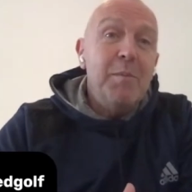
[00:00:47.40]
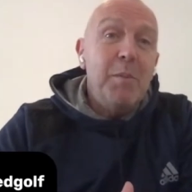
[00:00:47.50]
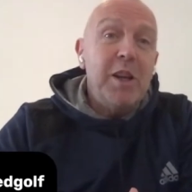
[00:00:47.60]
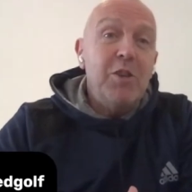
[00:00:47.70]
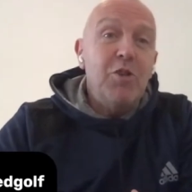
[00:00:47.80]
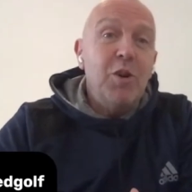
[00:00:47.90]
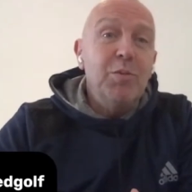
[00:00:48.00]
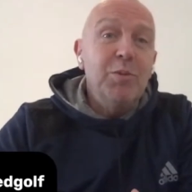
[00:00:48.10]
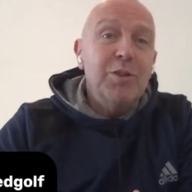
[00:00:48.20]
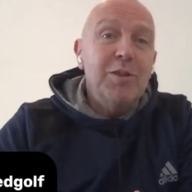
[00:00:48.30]
Mike
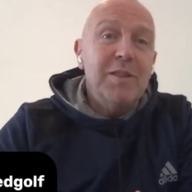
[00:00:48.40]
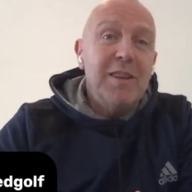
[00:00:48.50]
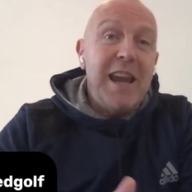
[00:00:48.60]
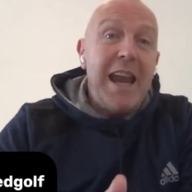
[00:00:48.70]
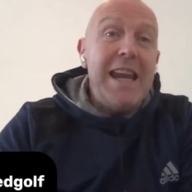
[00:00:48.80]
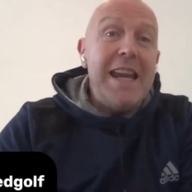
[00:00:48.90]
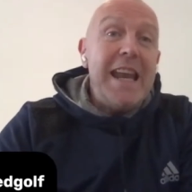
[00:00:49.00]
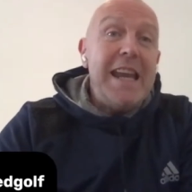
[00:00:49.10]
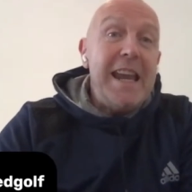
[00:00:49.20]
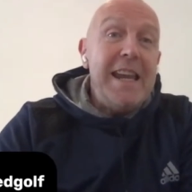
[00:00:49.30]
Jones,
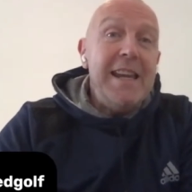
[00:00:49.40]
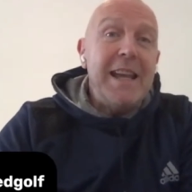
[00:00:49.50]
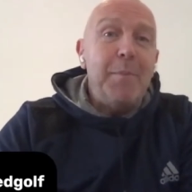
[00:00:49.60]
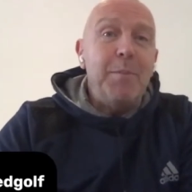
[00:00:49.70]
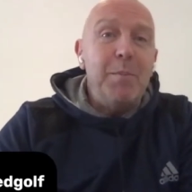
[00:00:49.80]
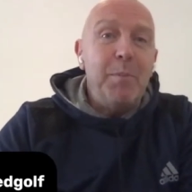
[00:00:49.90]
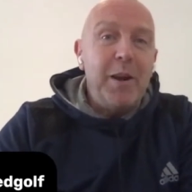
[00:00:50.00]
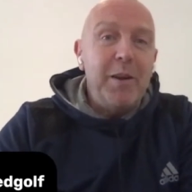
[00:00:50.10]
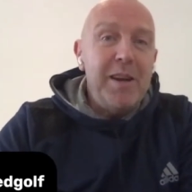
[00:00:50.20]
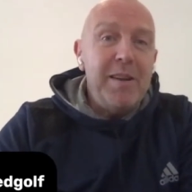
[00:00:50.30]
aka Captain
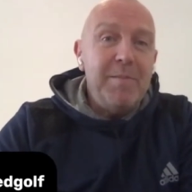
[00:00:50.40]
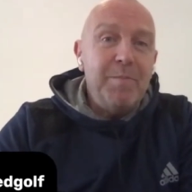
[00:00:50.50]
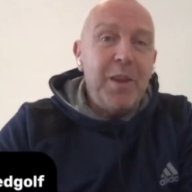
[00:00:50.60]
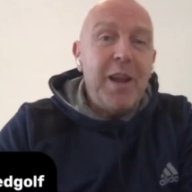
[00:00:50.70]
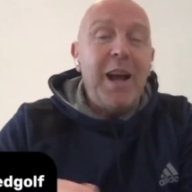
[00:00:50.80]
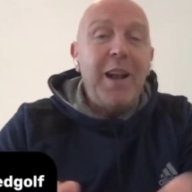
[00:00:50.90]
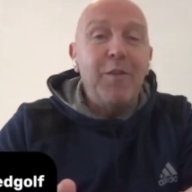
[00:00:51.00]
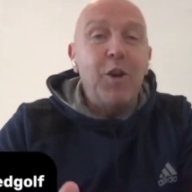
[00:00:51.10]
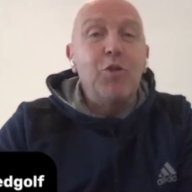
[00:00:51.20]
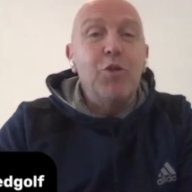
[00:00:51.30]
Pirate, and I've
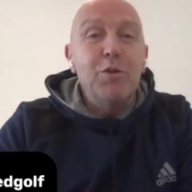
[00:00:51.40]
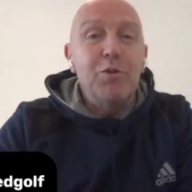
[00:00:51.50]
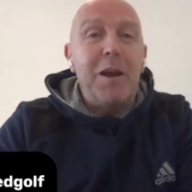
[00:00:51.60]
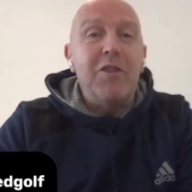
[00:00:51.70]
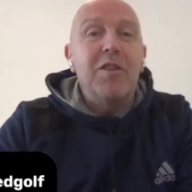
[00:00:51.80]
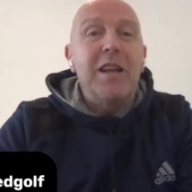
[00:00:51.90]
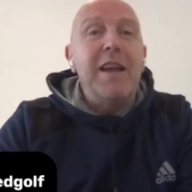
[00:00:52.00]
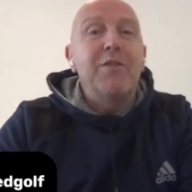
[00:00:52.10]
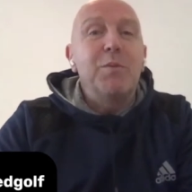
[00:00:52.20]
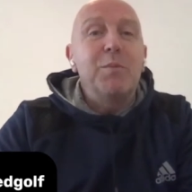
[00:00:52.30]
got two special
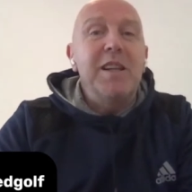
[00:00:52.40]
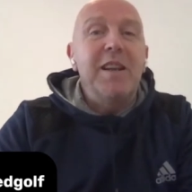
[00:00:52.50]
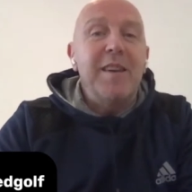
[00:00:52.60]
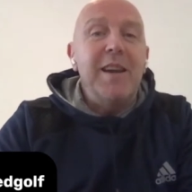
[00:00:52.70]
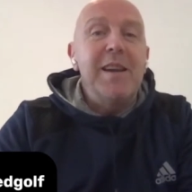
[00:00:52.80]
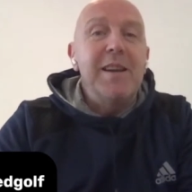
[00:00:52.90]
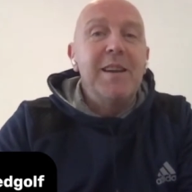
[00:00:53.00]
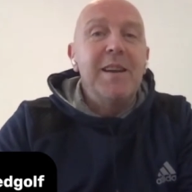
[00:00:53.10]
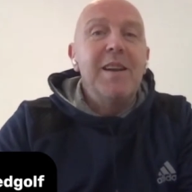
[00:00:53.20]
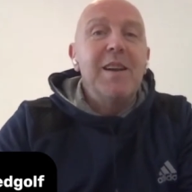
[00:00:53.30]
guests with me today.
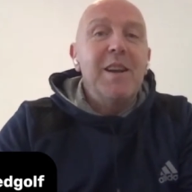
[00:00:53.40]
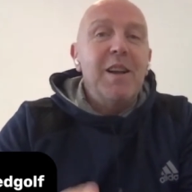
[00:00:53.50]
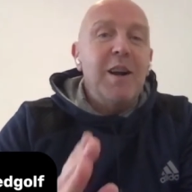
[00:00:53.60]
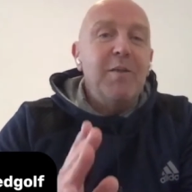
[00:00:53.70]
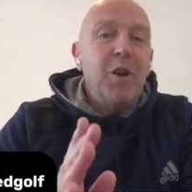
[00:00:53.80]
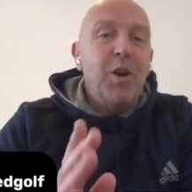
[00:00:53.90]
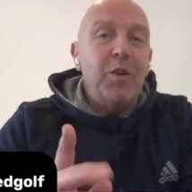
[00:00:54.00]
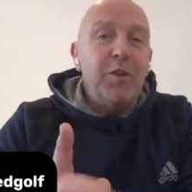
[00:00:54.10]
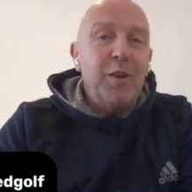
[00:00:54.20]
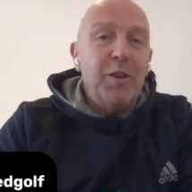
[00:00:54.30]
I've
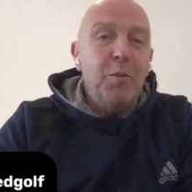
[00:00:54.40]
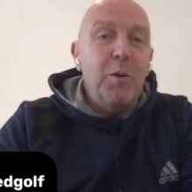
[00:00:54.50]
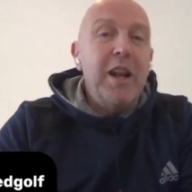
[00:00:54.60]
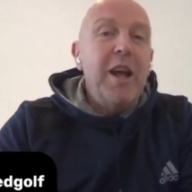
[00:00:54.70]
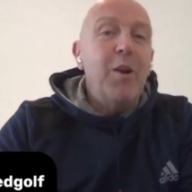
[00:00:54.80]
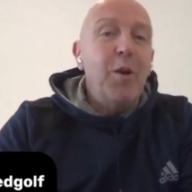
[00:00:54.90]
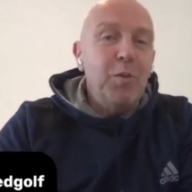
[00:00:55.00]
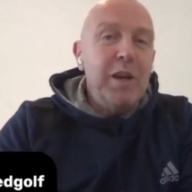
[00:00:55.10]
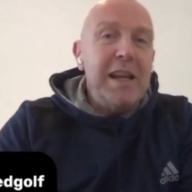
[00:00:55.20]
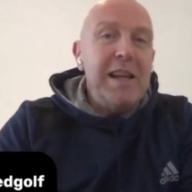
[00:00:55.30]
got the one and
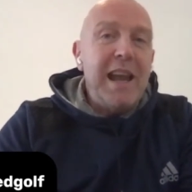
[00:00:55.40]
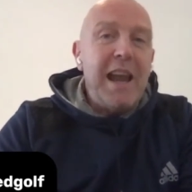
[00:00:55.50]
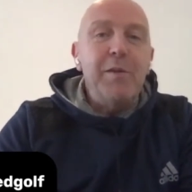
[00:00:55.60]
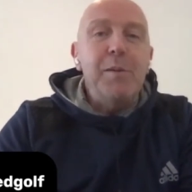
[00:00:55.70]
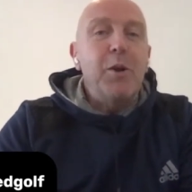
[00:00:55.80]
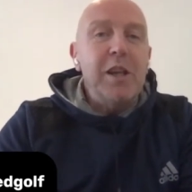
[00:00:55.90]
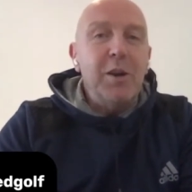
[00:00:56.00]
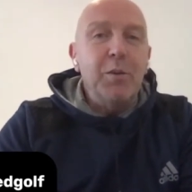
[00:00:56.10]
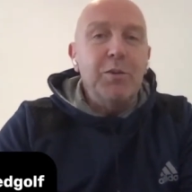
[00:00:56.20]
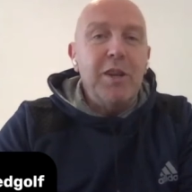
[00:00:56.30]
only, everybody
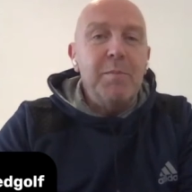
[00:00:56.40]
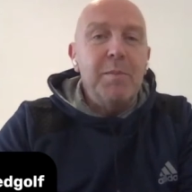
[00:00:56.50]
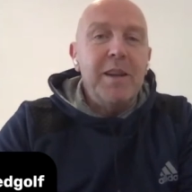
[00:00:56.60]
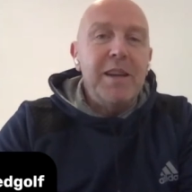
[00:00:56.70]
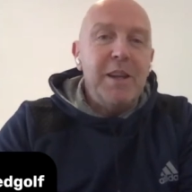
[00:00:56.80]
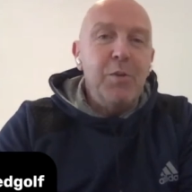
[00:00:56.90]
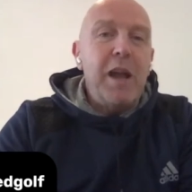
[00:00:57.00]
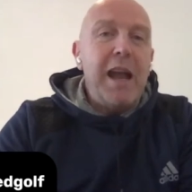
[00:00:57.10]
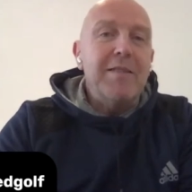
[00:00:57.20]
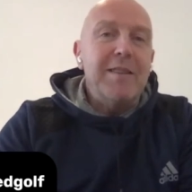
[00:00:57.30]
knows him, you
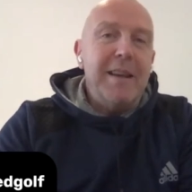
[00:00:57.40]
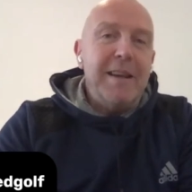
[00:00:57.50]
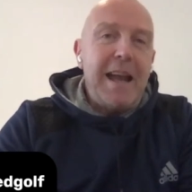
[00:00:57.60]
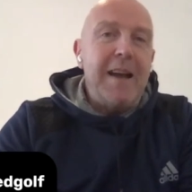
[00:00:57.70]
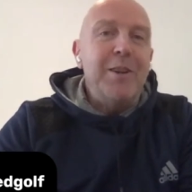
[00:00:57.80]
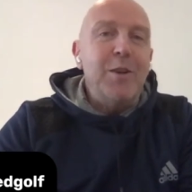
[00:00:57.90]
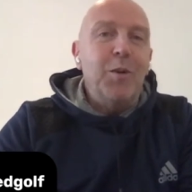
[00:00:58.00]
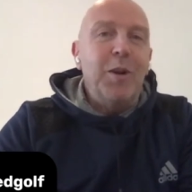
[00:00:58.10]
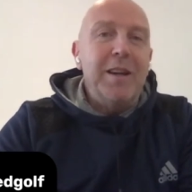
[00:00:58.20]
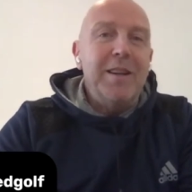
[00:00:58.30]
guessed it, Gavin
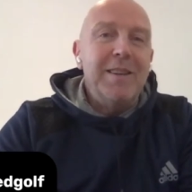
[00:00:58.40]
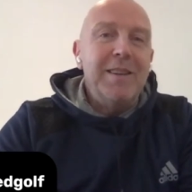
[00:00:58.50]
Horler.